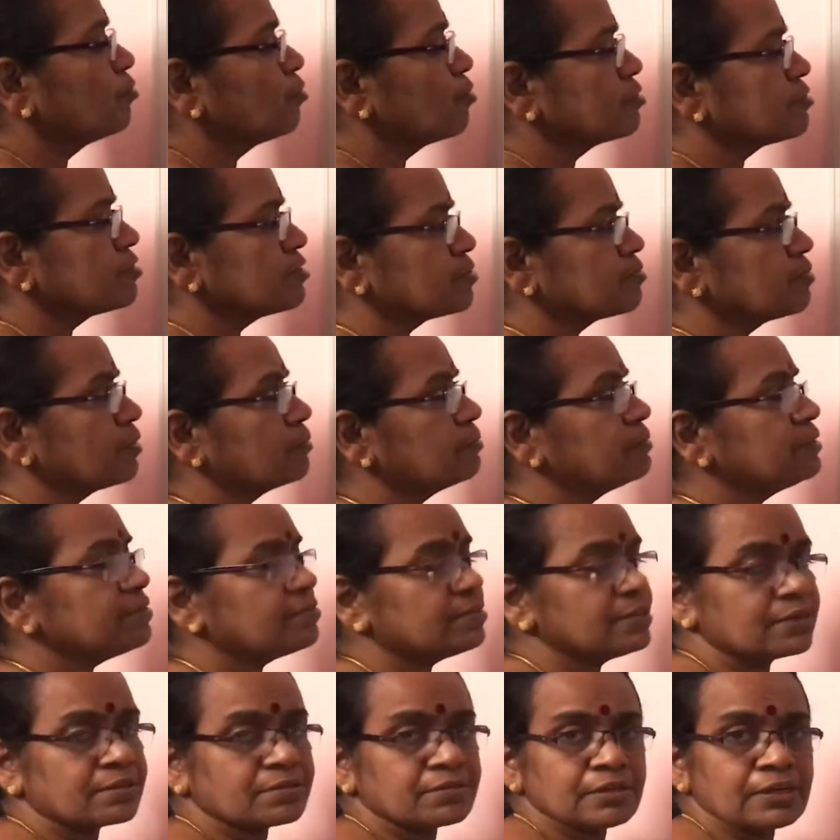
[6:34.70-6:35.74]
forces will be
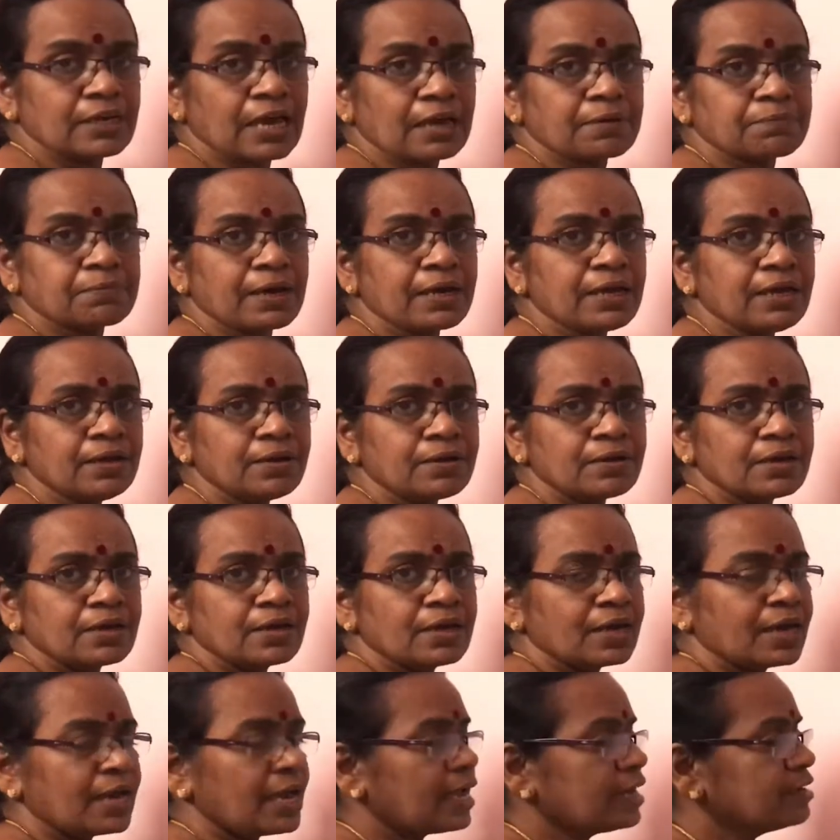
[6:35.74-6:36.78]
6ei by
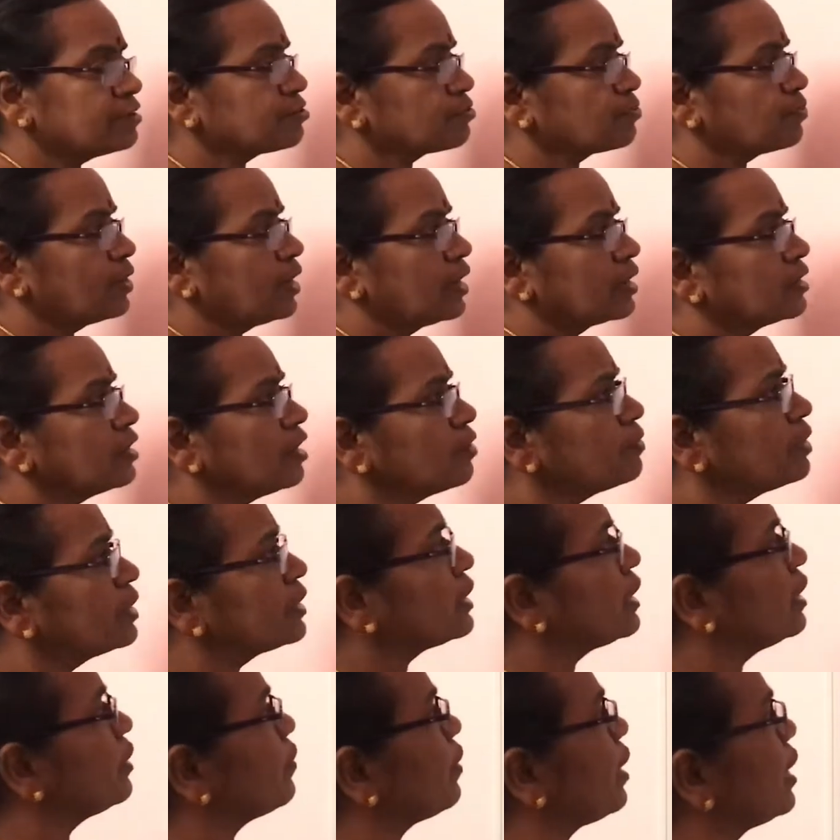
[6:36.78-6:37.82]
L square. Now I
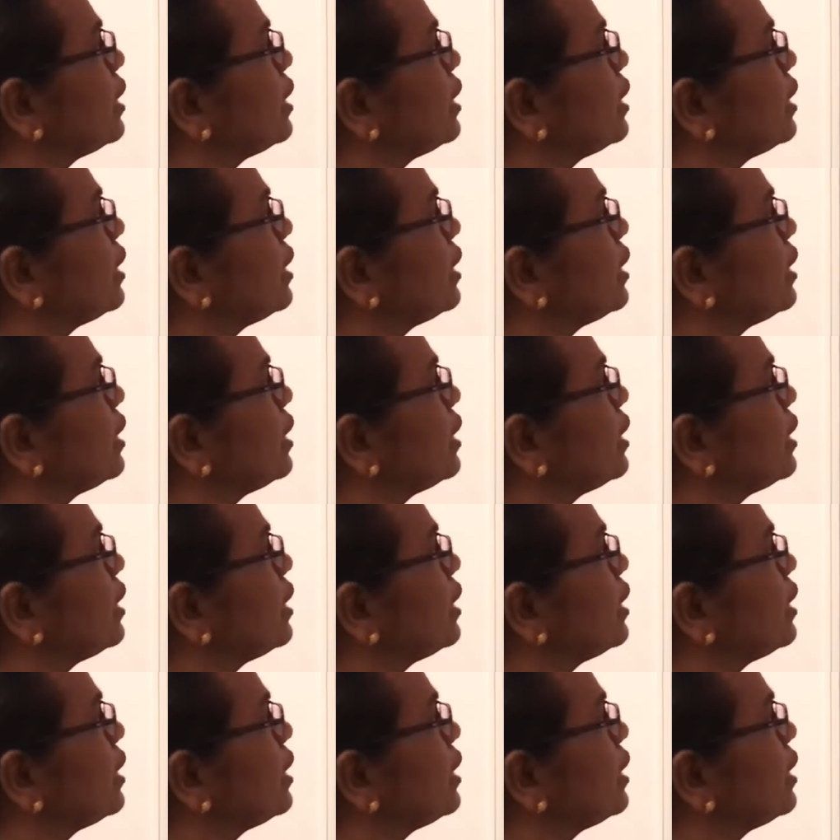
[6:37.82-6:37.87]
can